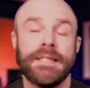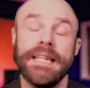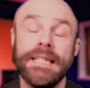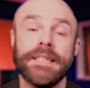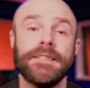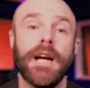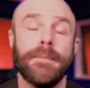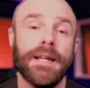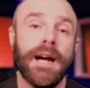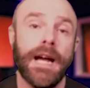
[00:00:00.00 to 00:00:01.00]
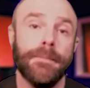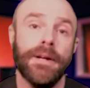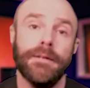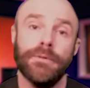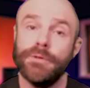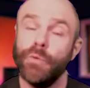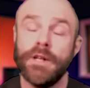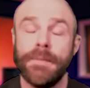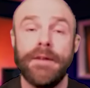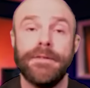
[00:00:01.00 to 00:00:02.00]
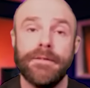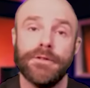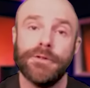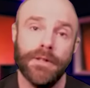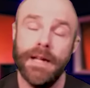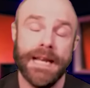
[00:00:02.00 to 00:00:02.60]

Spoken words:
It's an indica dominant hybrid, which is one of my favorites for